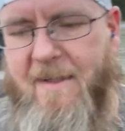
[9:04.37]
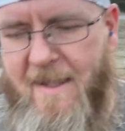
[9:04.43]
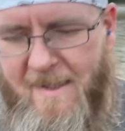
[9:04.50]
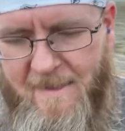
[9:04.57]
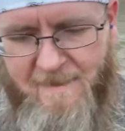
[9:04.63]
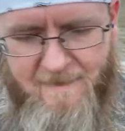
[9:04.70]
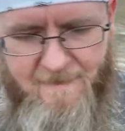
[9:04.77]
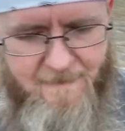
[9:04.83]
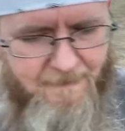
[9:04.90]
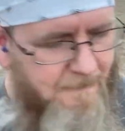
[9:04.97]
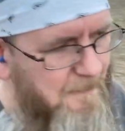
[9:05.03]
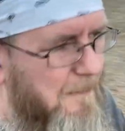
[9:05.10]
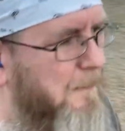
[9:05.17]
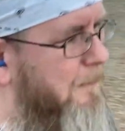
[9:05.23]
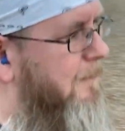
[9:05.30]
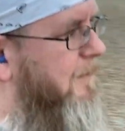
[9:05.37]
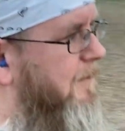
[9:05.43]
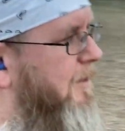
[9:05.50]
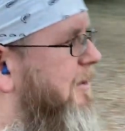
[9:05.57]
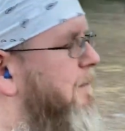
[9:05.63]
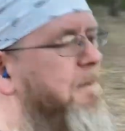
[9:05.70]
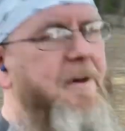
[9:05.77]
and,
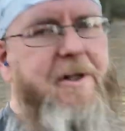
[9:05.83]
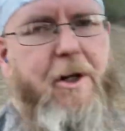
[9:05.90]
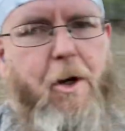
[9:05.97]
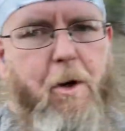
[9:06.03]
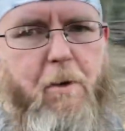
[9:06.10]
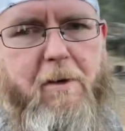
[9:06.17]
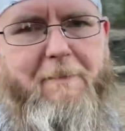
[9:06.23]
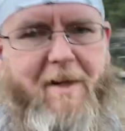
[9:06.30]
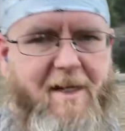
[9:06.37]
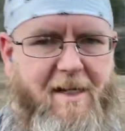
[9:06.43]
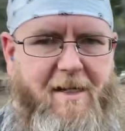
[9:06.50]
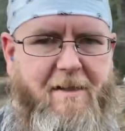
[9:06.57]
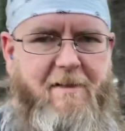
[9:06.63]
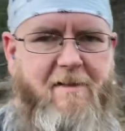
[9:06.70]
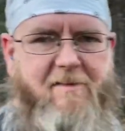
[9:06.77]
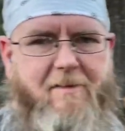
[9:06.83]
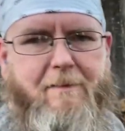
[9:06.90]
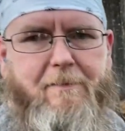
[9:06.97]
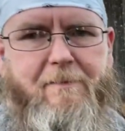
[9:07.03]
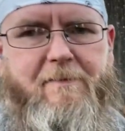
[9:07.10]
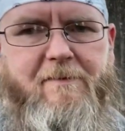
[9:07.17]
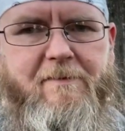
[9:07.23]
you know, putting a hole in my hand because it
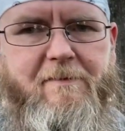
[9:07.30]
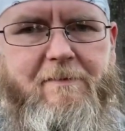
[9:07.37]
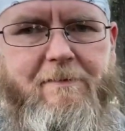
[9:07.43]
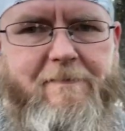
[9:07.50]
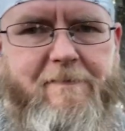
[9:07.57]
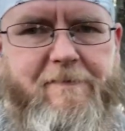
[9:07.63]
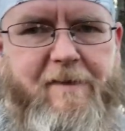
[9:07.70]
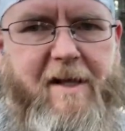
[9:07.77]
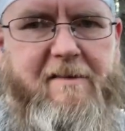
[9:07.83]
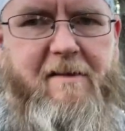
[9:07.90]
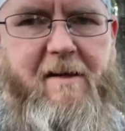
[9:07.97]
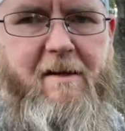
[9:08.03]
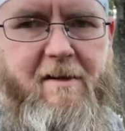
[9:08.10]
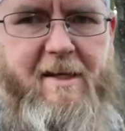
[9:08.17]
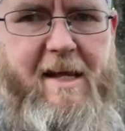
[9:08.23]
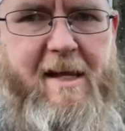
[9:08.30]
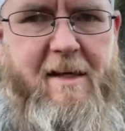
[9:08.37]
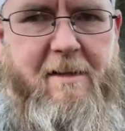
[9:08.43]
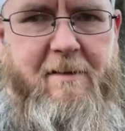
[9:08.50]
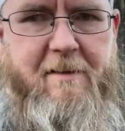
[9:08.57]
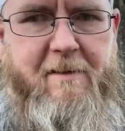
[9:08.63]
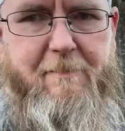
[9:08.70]
flies out of the
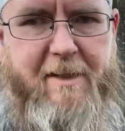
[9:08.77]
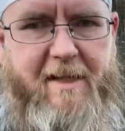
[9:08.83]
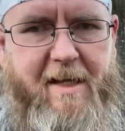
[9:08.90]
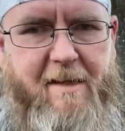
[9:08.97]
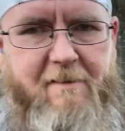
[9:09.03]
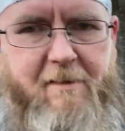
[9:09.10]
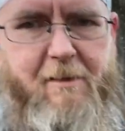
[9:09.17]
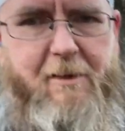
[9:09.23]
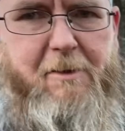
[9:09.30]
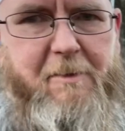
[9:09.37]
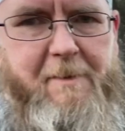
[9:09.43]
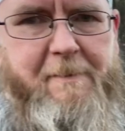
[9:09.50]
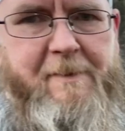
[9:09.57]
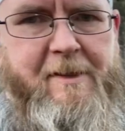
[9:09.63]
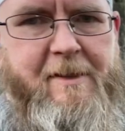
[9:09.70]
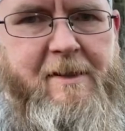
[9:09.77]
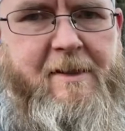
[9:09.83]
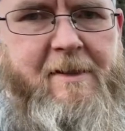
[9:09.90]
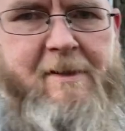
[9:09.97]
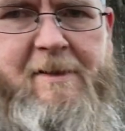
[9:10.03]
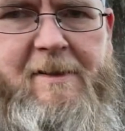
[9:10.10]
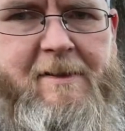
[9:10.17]
can because my can's aluminum.
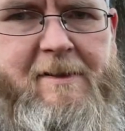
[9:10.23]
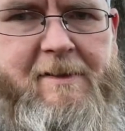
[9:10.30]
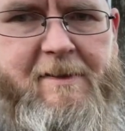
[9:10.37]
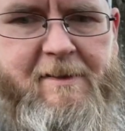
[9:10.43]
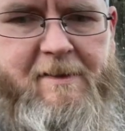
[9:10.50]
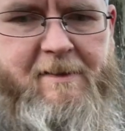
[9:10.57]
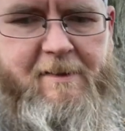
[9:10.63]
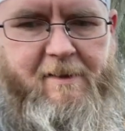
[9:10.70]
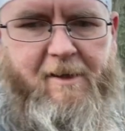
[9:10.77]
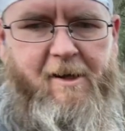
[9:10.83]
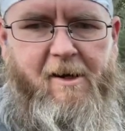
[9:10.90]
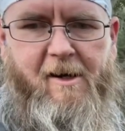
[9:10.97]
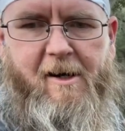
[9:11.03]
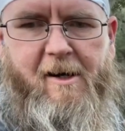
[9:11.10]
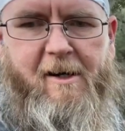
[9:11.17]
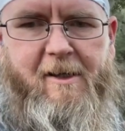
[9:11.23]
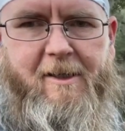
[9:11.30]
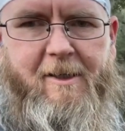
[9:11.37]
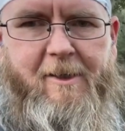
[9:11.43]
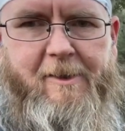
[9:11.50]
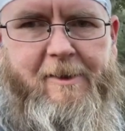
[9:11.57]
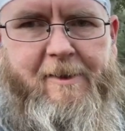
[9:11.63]
All right.
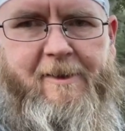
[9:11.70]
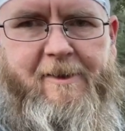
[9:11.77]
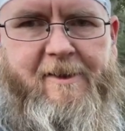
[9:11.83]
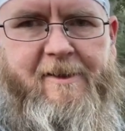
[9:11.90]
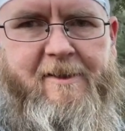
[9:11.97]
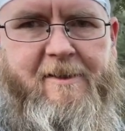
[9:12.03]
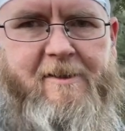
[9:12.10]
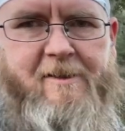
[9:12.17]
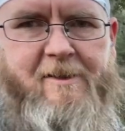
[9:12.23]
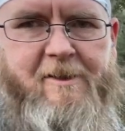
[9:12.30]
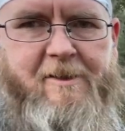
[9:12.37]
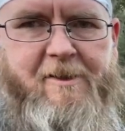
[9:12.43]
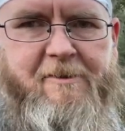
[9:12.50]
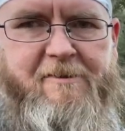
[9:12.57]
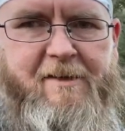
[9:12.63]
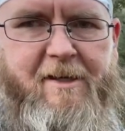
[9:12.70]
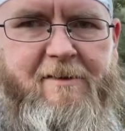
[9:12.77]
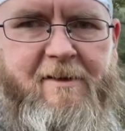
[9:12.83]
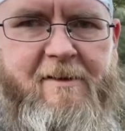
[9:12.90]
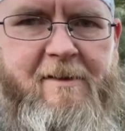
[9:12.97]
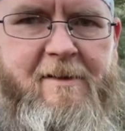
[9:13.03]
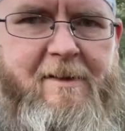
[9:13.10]
Here goes nothing.